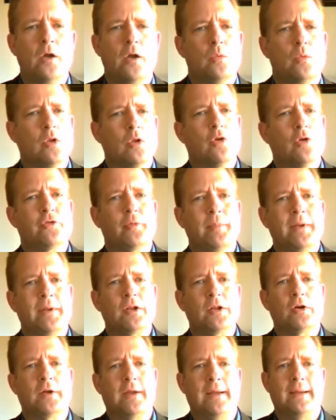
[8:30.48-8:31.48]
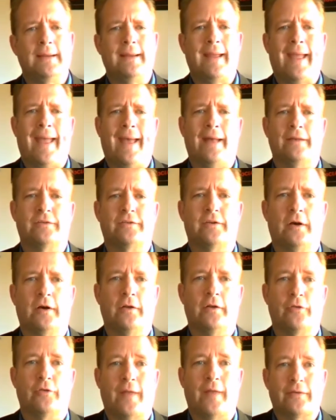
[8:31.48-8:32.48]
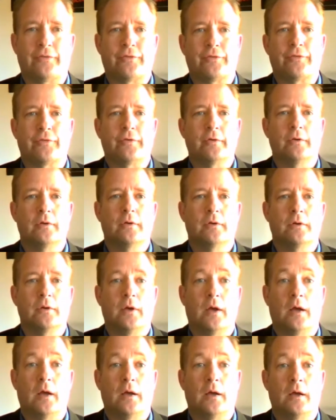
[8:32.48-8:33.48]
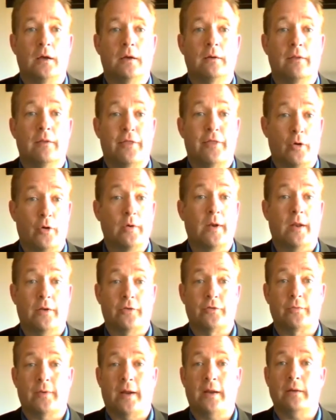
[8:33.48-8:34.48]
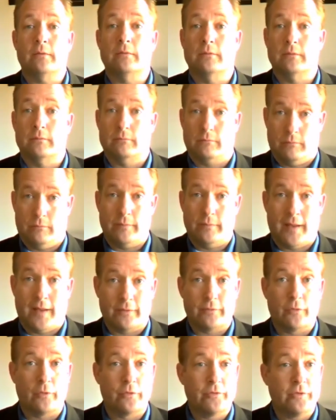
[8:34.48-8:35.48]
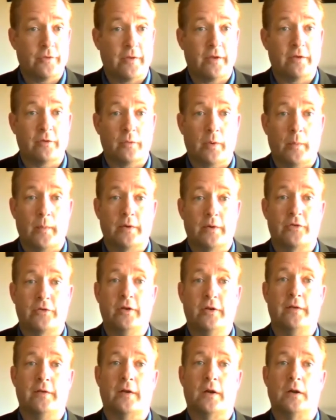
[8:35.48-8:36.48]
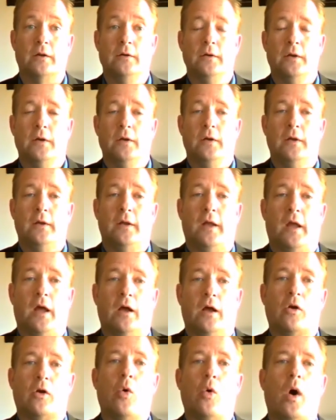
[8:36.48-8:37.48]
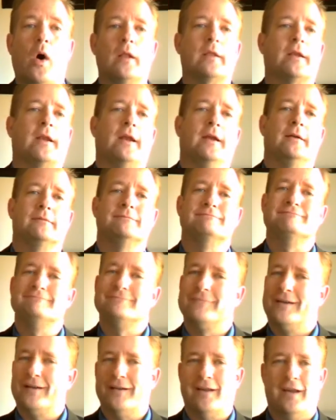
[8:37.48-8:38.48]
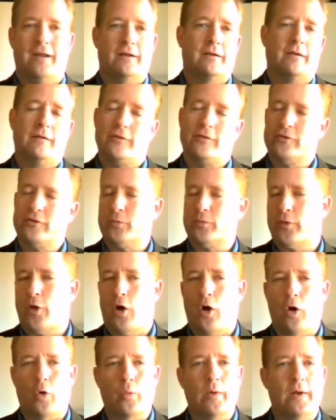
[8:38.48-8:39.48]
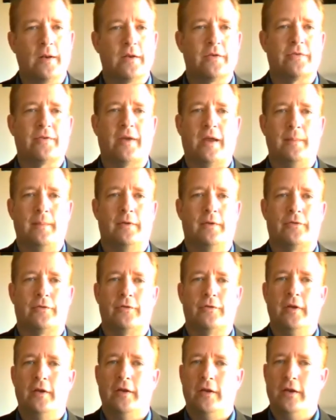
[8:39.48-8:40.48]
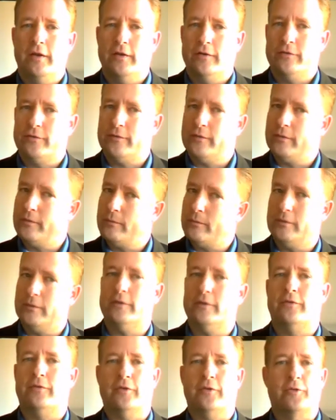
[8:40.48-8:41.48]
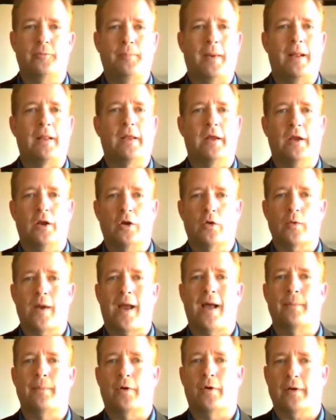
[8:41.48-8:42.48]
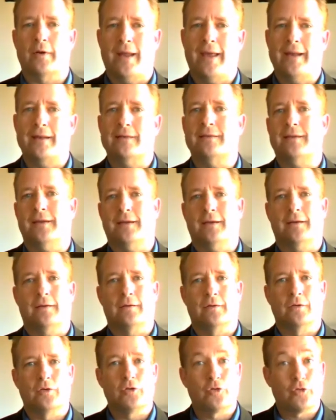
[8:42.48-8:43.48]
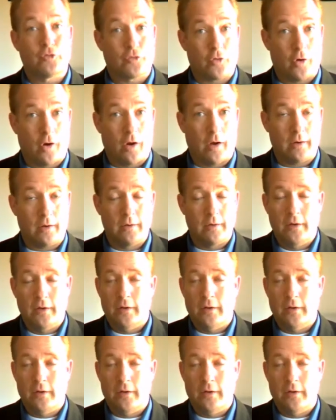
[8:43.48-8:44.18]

We'll also be looking at, so that's thoroughness, right? Those are things that we want to see in there. Quality, again, this is with all written assignments. Is the spelling, grammar, and editing strong?